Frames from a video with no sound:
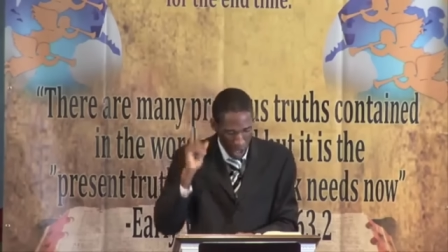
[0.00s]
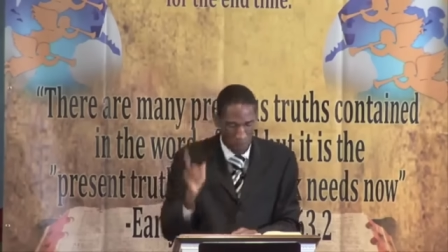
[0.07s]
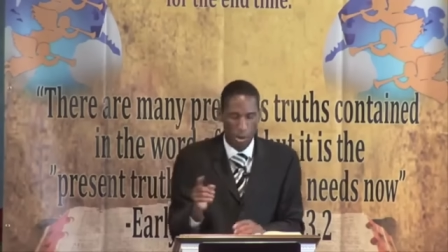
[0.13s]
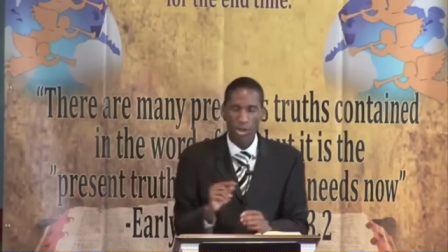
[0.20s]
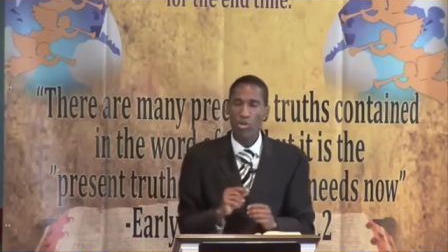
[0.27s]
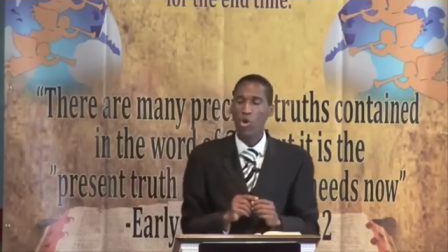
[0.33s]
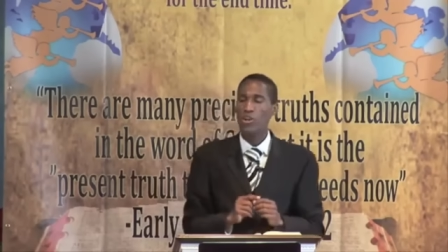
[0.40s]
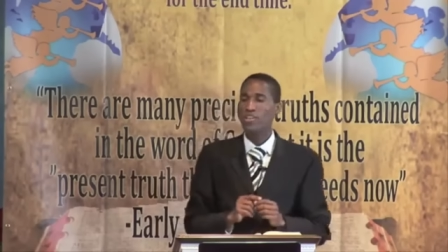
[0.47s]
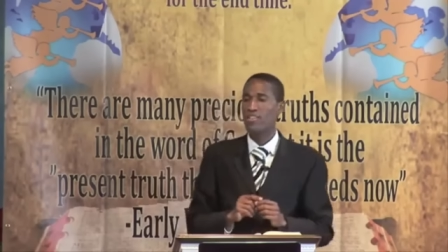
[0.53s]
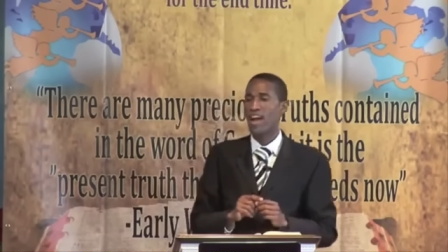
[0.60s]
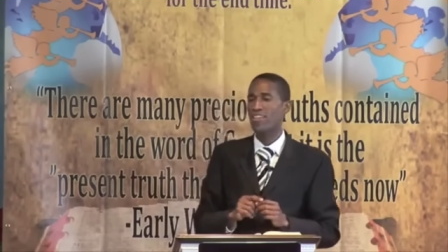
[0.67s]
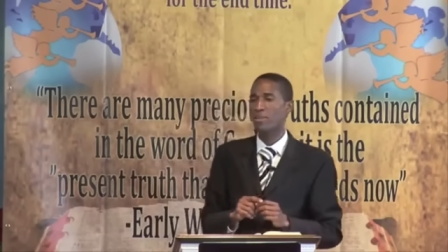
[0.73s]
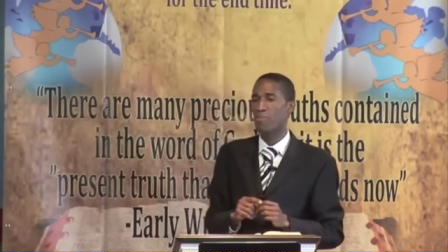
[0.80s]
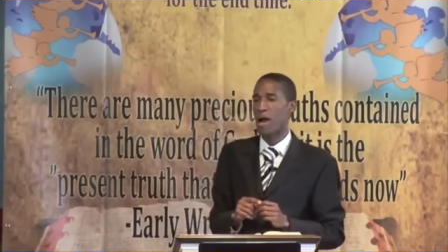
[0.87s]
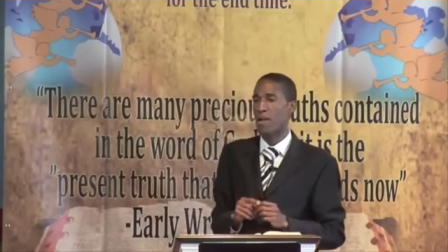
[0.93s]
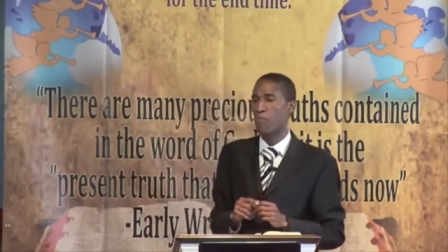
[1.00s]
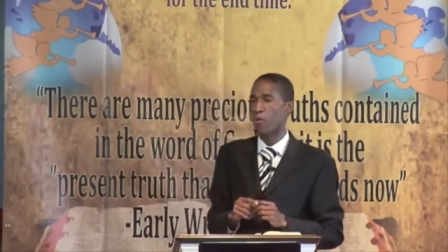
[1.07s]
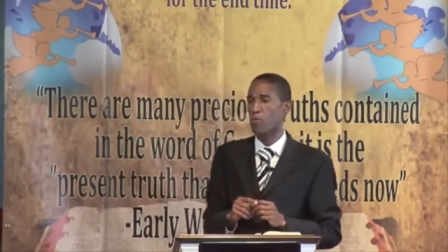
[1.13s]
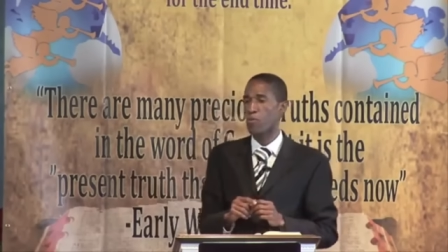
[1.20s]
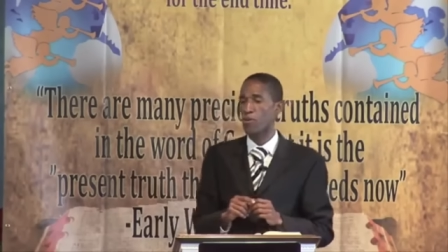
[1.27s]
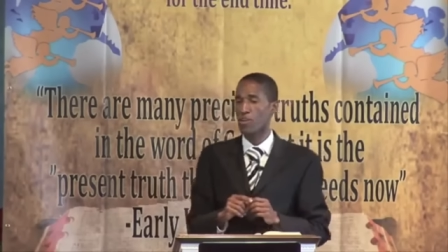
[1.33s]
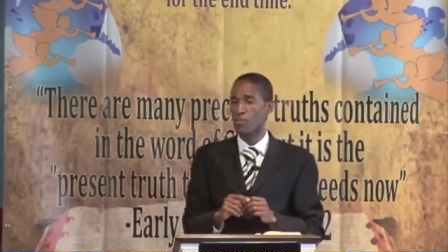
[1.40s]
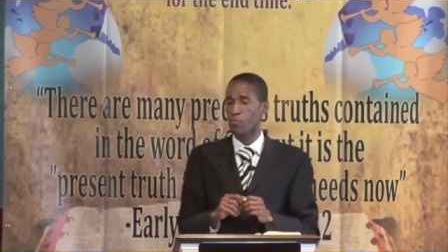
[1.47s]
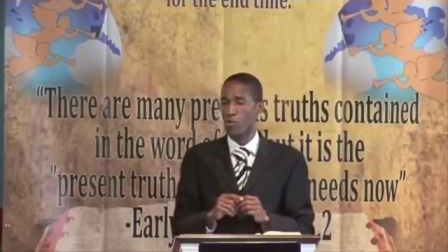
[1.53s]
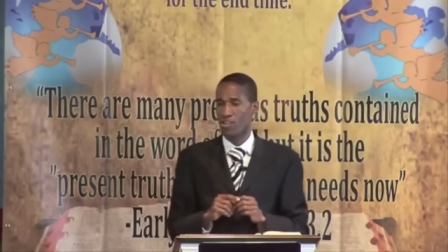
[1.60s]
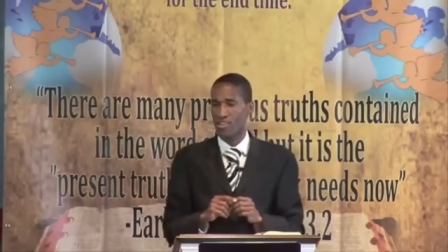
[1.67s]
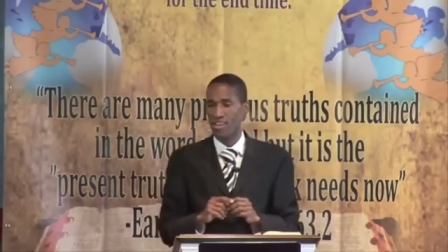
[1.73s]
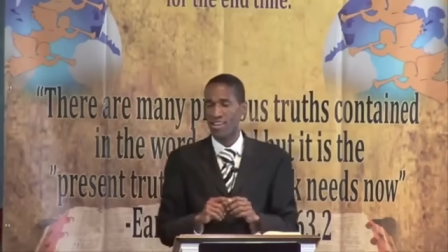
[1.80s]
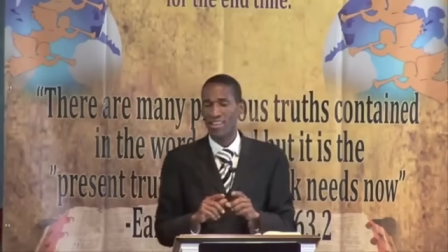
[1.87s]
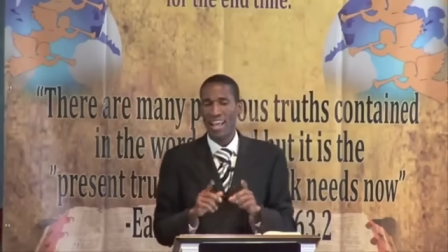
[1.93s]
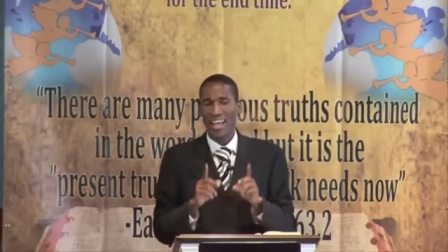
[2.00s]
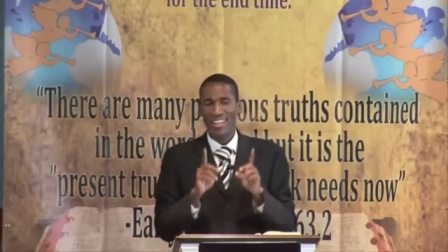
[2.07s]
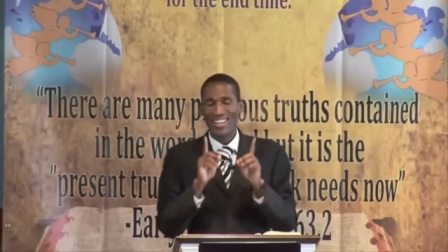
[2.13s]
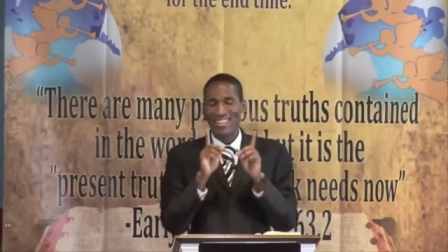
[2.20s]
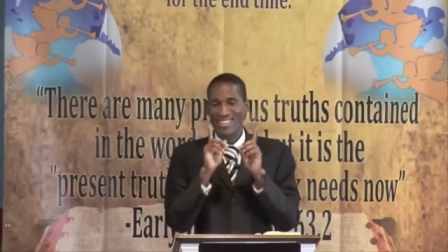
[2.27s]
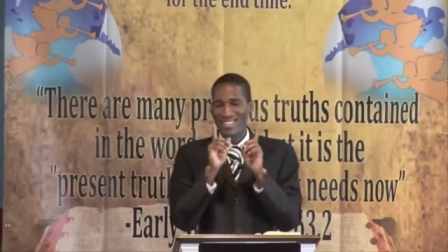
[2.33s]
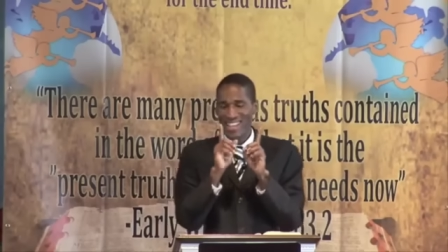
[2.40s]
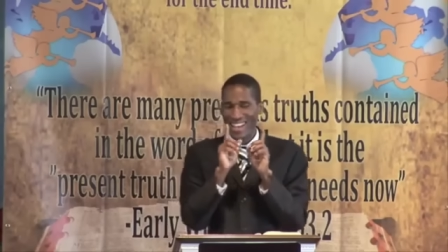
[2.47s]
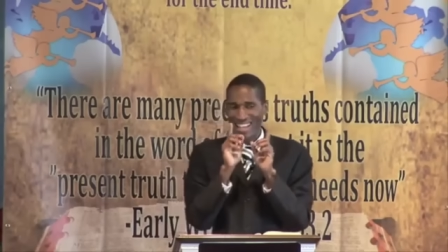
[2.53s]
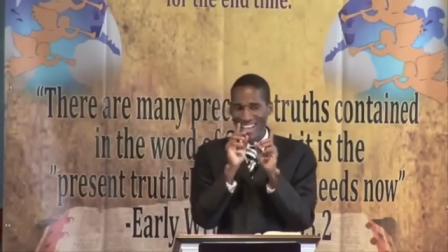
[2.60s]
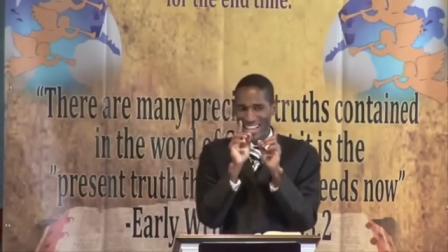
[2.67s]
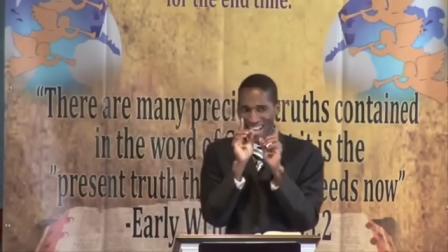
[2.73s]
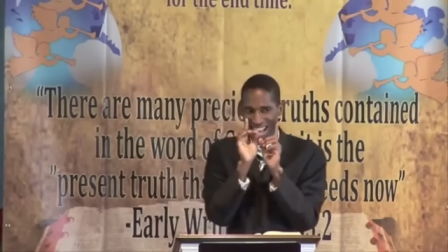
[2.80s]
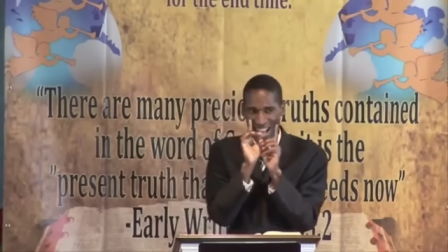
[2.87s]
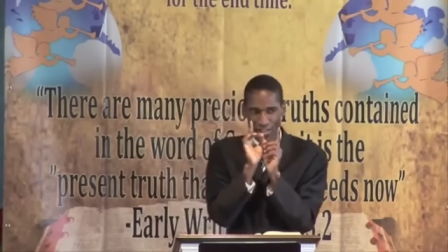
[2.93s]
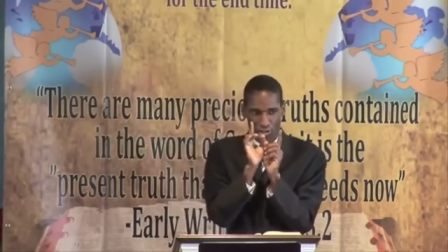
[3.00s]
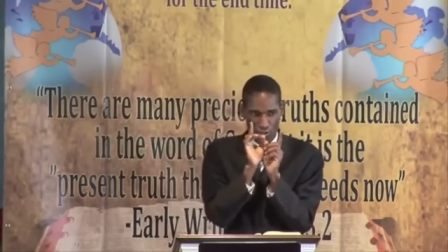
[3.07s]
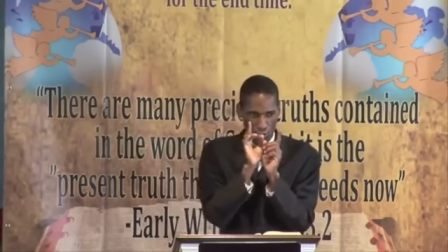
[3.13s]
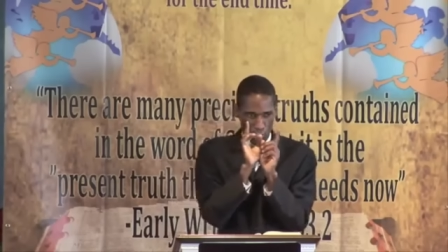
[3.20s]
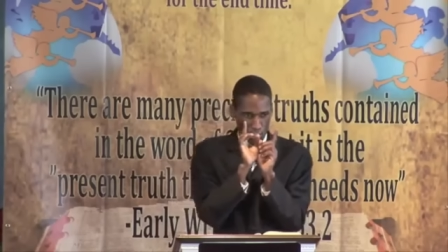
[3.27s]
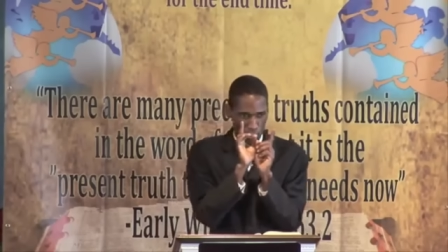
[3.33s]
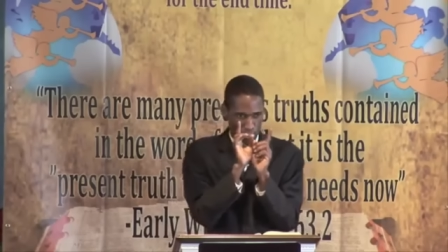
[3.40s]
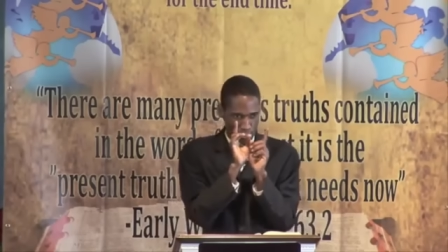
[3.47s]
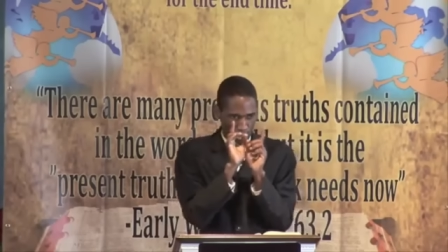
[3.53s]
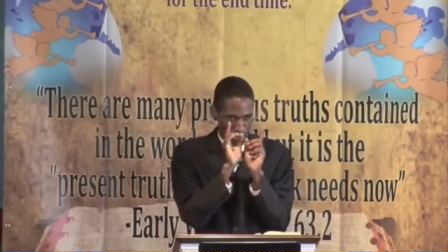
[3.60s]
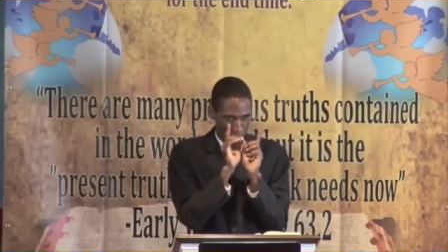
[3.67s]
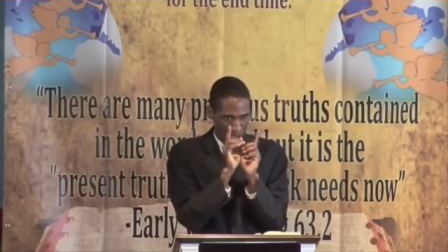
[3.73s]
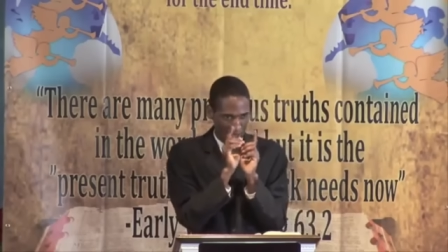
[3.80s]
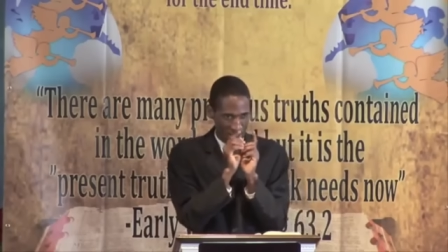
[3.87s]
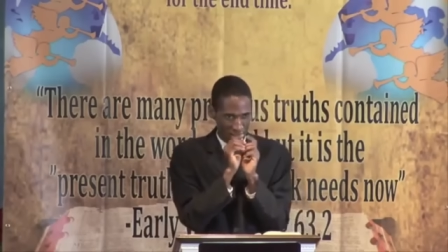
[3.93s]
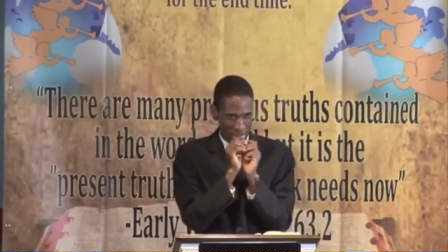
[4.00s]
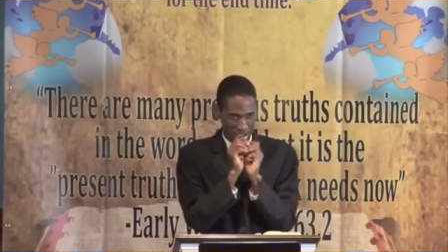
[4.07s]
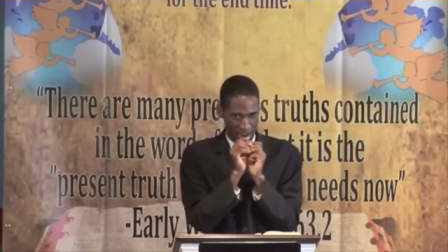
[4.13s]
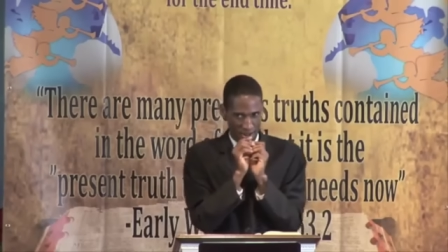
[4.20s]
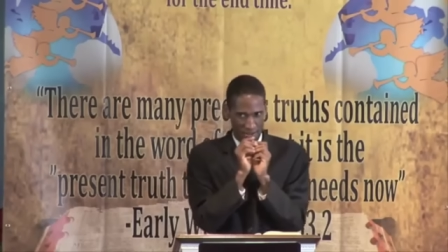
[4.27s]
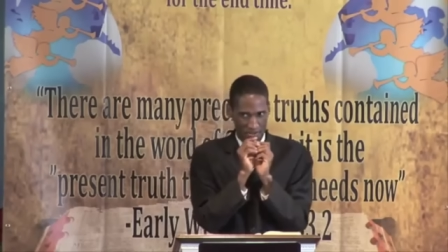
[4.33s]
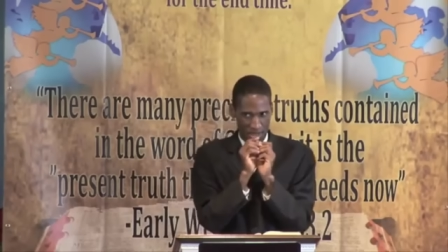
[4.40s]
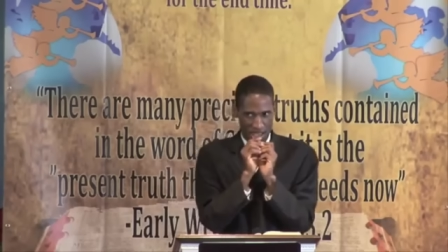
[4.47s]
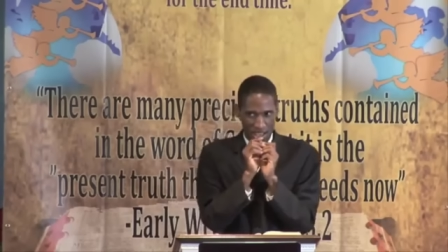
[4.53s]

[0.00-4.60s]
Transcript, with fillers: But notice how the Bible put, puts it. The second angel's message here.